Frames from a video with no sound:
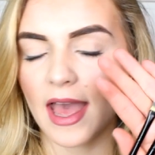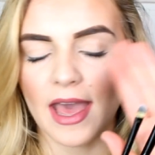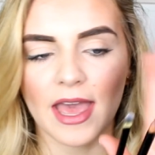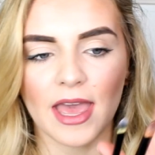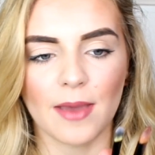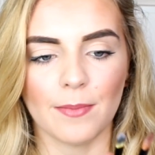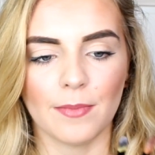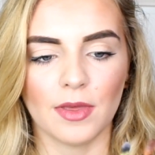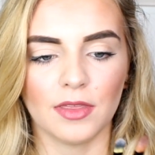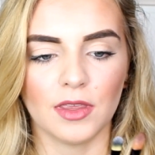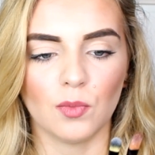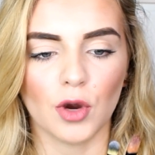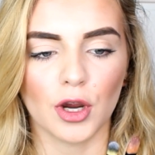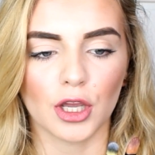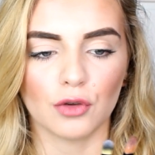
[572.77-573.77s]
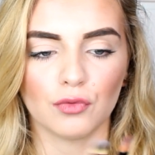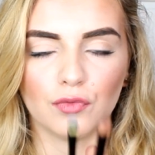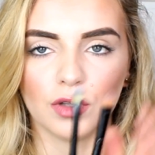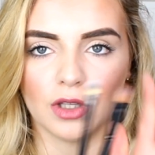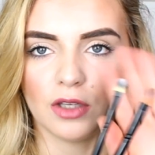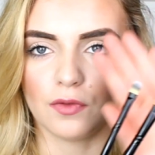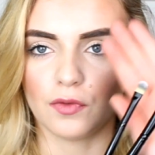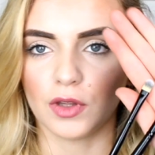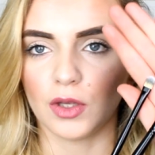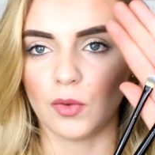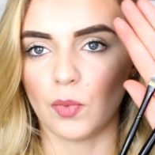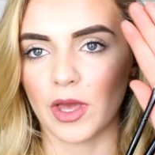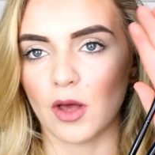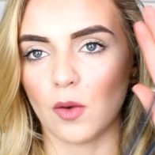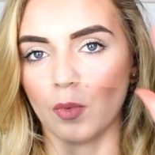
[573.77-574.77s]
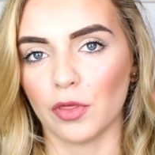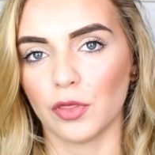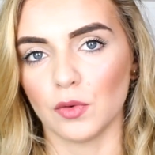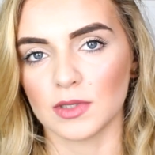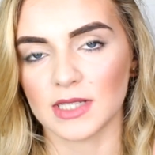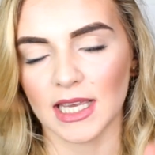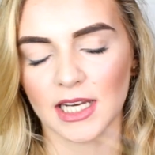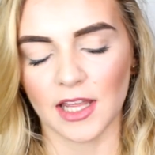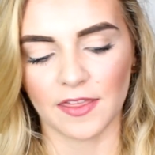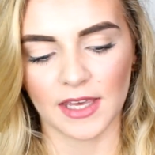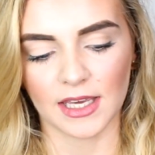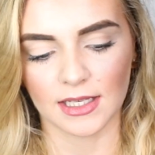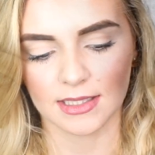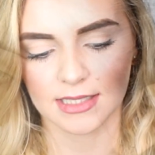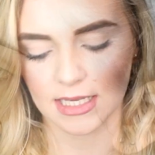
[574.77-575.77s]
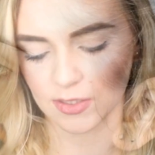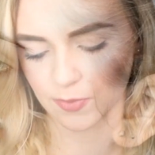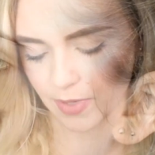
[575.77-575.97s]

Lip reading: They work really, really well with those kind of things as